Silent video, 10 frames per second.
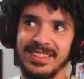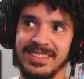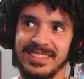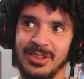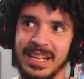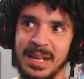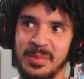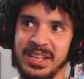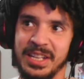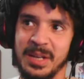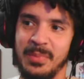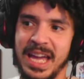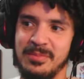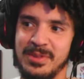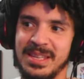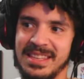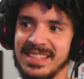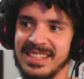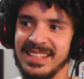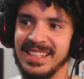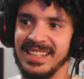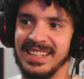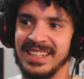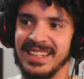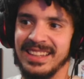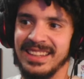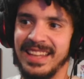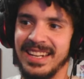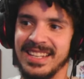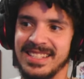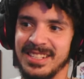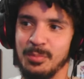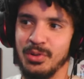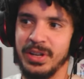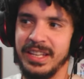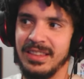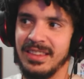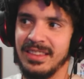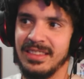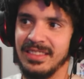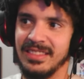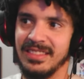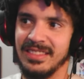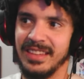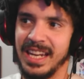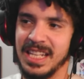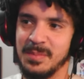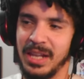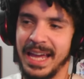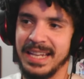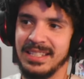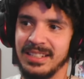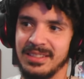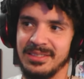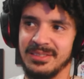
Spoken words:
Don't let him kill your baby that doesn't breathe and is plastic.